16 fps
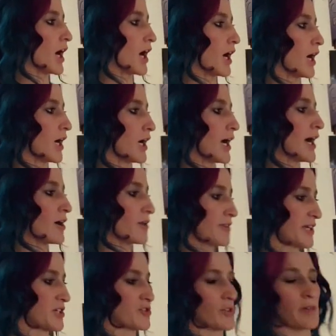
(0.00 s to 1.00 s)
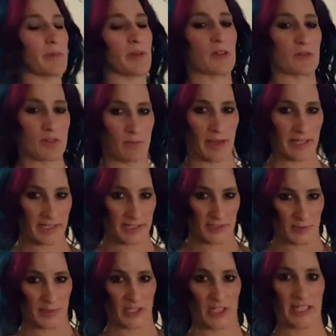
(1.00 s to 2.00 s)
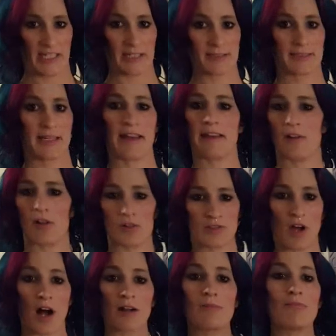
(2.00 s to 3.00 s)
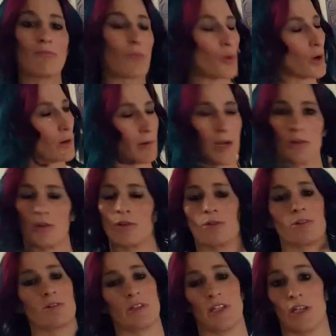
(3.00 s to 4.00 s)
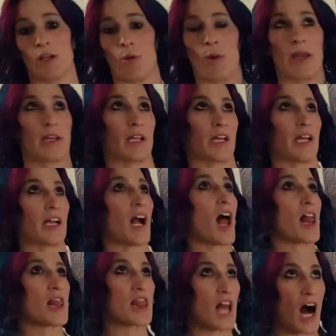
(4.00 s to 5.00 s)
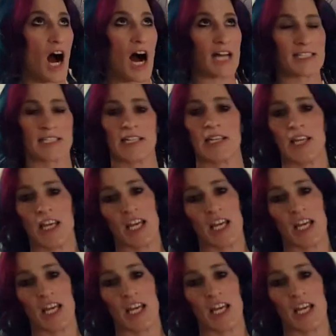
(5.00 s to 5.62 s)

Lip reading: how they attribute to my experience, and I'll talk more about Kundalini awakening a lot